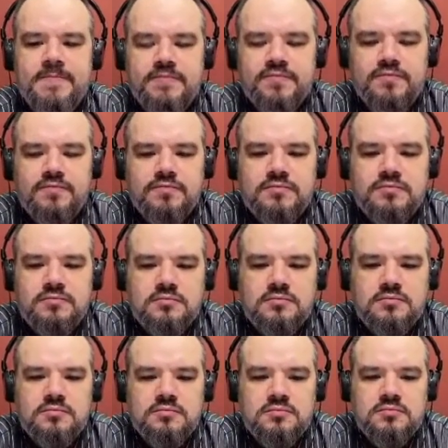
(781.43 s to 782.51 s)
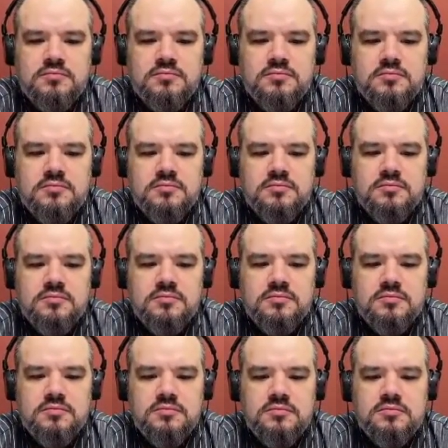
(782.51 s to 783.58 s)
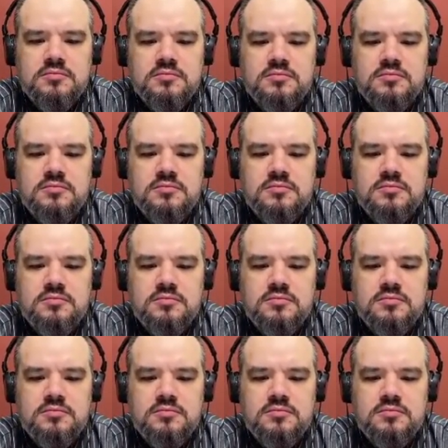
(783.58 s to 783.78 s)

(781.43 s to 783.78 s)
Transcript: (silent)